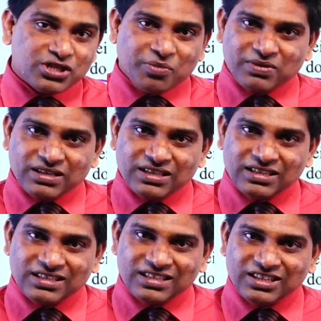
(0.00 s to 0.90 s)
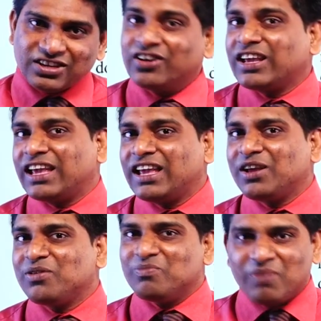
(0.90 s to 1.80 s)
chapter. Okay,
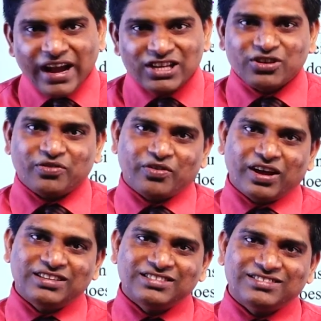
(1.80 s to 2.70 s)
bye to everyone.